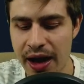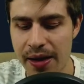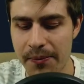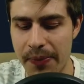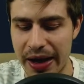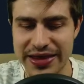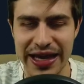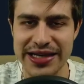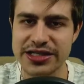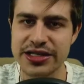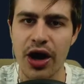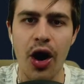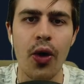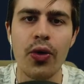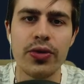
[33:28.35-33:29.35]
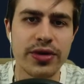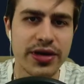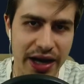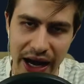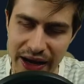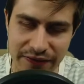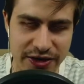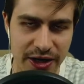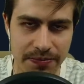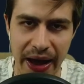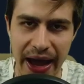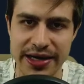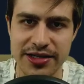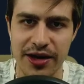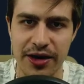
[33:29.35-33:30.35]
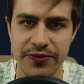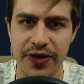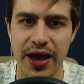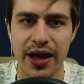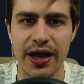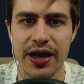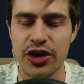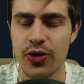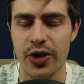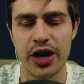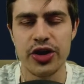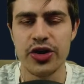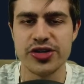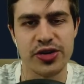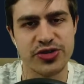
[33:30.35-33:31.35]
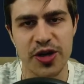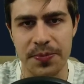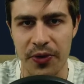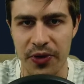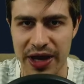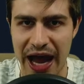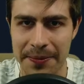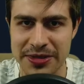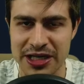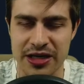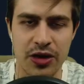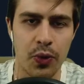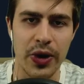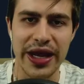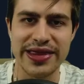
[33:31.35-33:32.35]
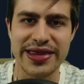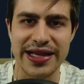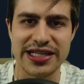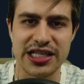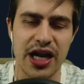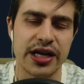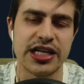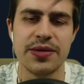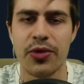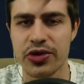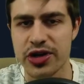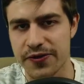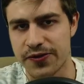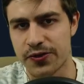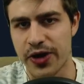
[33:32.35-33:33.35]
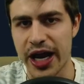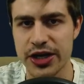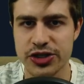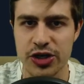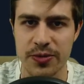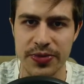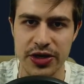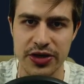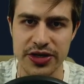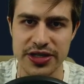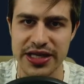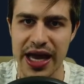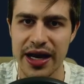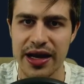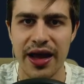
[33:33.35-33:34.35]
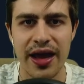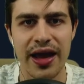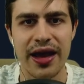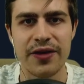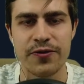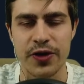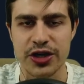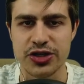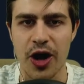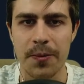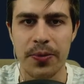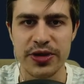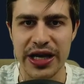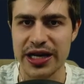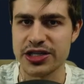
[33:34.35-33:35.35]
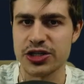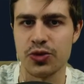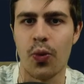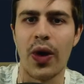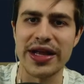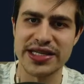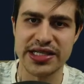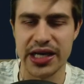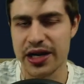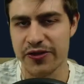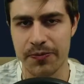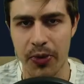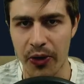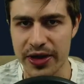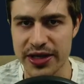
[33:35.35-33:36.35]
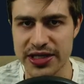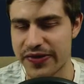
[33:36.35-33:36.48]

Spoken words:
But there's the old kind of debate of you want to use your triple captain in a week that's slightly more differential because then, for example, then it's just one set of points.